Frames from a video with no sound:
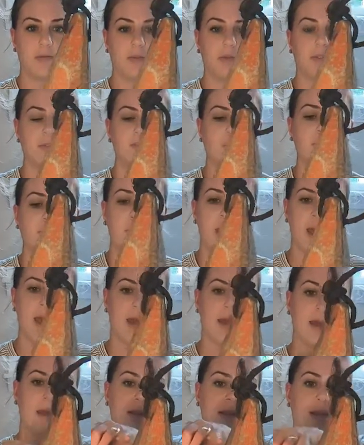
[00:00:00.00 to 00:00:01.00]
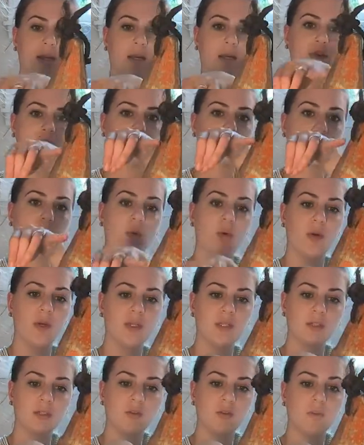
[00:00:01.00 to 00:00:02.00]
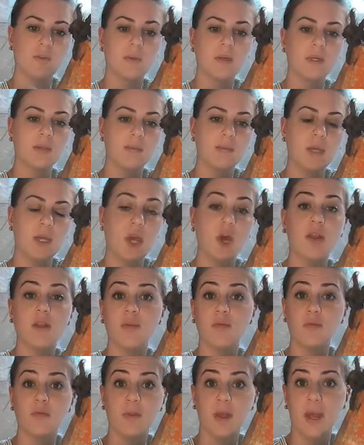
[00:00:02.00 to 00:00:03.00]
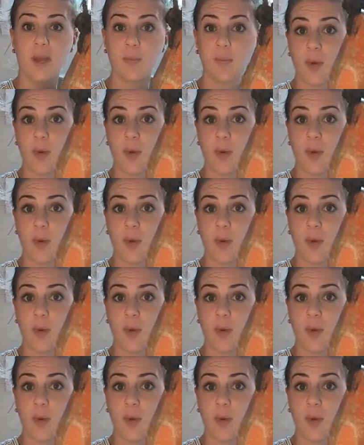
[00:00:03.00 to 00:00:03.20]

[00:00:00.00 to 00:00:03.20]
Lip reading: it's flat and then it goes to pointed. So I'm going to be on the flat